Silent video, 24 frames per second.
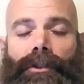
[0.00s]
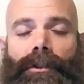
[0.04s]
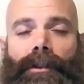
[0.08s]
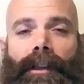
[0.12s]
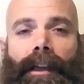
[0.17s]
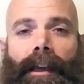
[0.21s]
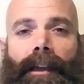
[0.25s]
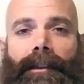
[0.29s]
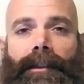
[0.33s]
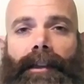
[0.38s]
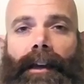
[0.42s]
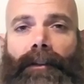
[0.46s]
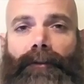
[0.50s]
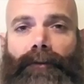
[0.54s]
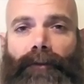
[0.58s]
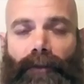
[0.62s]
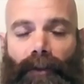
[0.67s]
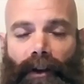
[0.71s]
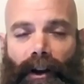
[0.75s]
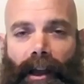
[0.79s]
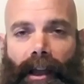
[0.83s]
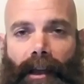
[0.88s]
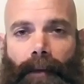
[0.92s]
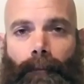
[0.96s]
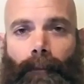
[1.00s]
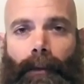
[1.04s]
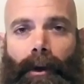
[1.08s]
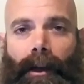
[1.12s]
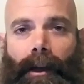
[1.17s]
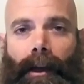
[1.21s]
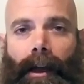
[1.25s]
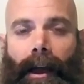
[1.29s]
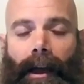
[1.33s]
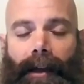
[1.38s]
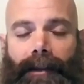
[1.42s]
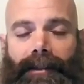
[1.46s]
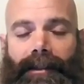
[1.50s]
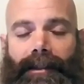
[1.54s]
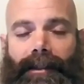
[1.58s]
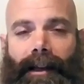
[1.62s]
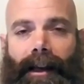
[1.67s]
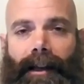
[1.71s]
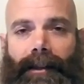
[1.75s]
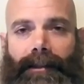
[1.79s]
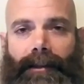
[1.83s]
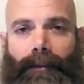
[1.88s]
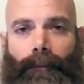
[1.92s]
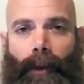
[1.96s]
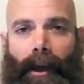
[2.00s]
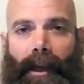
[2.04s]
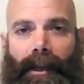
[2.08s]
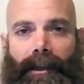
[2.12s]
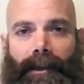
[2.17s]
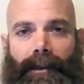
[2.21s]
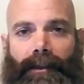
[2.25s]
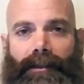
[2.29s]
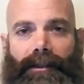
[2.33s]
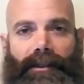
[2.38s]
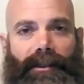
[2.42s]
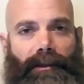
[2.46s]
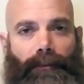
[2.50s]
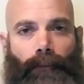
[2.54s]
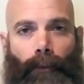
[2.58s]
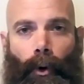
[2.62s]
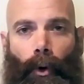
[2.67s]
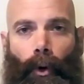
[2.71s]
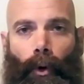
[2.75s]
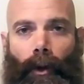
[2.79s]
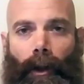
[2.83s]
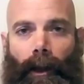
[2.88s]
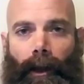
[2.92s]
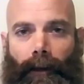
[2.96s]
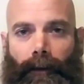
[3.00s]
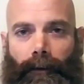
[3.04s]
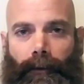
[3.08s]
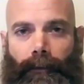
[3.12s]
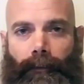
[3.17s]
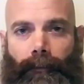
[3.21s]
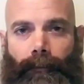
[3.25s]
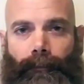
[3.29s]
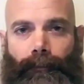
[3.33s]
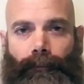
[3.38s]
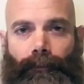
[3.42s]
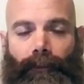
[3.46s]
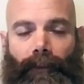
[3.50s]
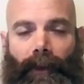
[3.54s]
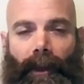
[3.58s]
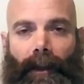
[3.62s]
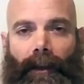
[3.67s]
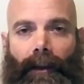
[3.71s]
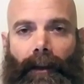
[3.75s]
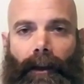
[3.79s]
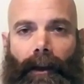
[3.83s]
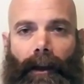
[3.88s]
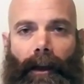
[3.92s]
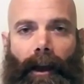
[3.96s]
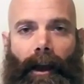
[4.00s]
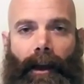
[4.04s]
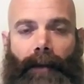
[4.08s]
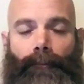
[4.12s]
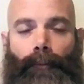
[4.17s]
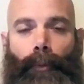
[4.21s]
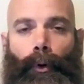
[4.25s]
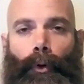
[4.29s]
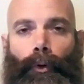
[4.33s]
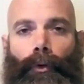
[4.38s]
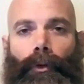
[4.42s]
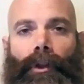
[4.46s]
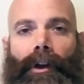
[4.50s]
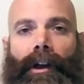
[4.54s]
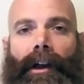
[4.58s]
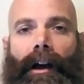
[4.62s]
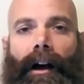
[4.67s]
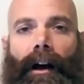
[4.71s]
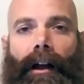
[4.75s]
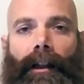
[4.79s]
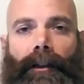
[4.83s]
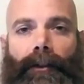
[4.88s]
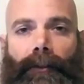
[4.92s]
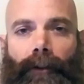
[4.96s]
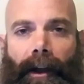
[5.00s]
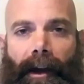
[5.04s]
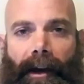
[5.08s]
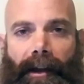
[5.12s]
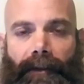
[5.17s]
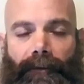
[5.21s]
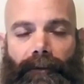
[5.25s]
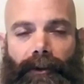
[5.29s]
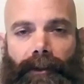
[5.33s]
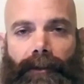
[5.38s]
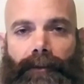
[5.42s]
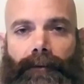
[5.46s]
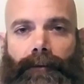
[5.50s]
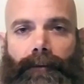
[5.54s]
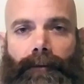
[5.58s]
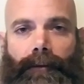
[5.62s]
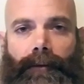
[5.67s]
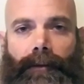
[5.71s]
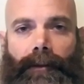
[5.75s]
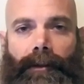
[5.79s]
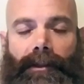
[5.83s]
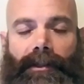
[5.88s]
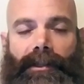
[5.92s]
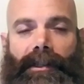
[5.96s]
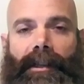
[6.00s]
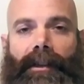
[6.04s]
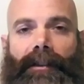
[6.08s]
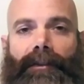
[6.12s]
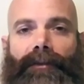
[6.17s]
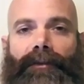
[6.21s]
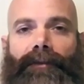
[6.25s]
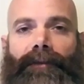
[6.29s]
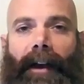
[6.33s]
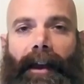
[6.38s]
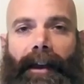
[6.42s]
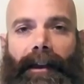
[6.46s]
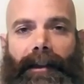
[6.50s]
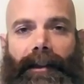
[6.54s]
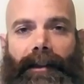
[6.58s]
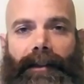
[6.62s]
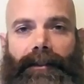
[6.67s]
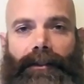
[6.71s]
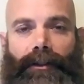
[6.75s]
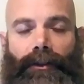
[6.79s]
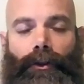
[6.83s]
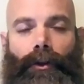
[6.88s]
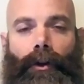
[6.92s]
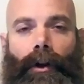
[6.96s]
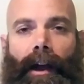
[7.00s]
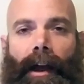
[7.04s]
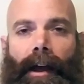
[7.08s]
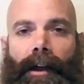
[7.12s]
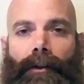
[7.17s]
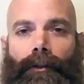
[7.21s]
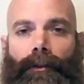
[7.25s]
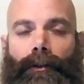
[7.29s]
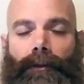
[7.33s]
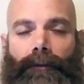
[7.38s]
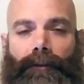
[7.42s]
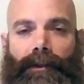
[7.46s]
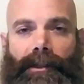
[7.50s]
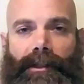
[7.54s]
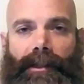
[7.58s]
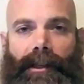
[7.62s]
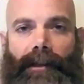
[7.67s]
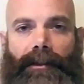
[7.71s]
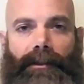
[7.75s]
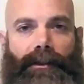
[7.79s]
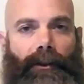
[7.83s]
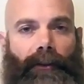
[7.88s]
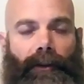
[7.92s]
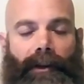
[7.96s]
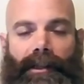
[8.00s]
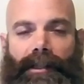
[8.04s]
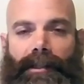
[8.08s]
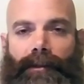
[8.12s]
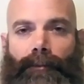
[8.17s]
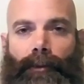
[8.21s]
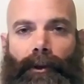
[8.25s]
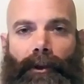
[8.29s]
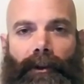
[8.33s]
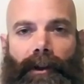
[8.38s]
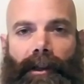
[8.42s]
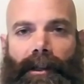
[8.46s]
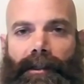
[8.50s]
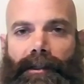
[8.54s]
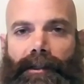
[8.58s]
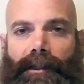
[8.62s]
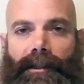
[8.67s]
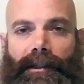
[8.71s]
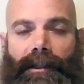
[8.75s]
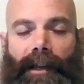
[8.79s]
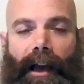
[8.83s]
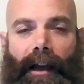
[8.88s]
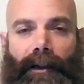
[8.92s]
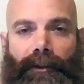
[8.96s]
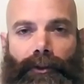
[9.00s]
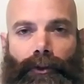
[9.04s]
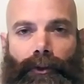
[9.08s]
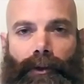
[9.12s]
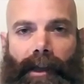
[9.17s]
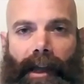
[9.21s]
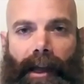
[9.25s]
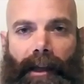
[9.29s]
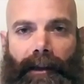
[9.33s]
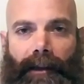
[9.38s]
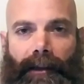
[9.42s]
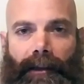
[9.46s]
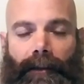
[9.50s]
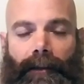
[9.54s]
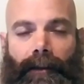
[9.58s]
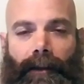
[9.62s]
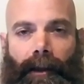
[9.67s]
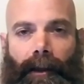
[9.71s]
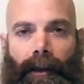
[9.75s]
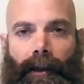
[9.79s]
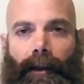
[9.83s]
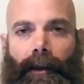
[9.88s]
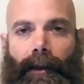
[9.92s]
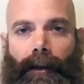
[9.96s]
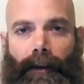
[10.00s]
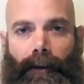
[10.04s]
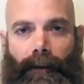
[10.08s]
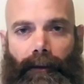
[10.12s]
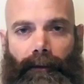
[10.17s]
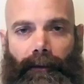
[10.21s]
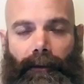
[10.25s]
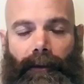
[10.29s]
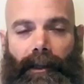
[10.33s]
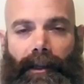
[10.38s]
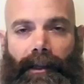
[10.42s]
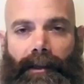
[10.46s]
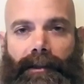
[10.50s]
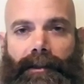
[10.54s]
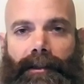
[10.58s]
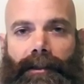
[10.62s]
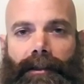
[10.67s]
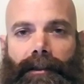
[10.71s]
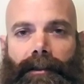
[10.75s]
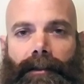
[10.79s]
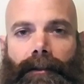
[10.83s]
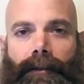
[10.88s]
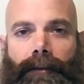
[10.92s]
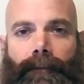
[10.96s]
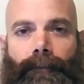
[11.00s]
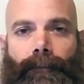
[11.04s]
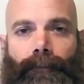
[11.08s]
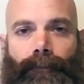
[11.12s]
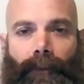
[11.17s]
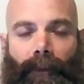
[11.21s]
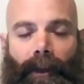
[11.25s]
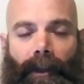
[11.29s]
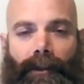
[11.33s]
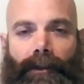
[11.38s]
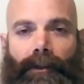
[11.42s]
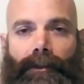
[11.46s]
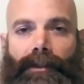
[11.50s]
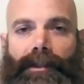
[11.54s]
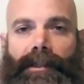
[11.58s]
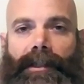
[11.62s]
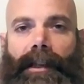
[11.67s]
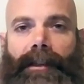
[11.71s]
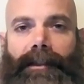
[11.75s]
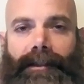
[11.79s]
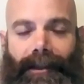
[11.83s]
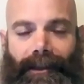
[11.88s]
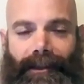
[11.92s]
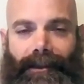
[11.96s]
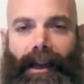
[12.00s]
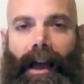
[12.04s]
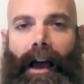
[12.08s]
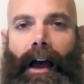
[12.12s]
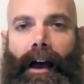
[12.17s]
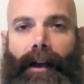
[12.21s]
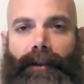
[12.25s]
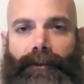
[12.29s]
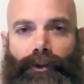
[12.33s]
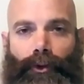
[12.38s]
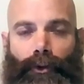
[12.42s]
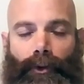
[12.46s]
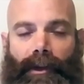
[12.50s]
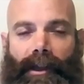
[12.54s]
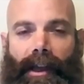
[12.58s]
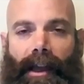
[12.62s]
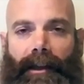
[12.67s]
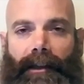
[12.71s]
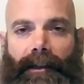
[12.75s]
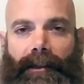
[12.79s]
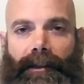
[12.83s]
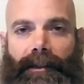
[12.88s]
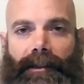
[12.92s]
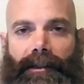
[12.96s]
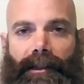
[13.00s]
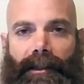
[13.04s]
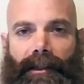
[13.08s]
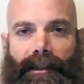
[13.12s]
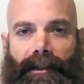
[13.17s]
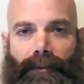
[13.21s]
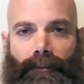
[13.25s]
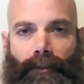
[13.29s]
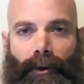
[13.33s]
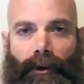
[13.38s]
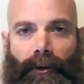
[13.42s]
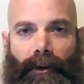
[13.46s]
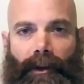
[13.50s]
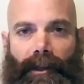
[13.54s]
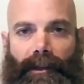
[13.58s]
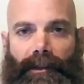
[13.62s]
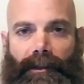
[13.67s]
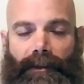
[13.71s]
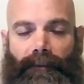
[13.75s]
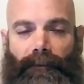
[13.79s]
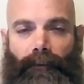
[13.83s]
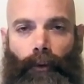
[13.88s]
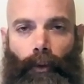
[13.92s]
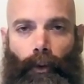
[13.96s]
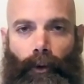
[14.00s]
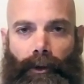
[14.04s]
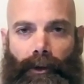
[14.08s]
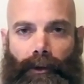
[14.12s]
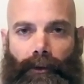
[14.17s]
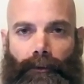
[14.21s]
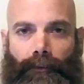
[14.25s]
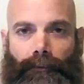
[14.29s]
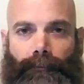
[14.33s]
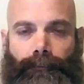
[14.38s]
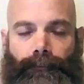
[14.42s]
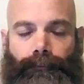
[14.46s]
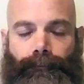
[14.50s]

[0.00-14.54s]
you to get that frame and start to make it smaller and pull the color out of it. See it fading to grey. All of a sudden your experiences aren't creating this. Your senses aren't creating this experience for you.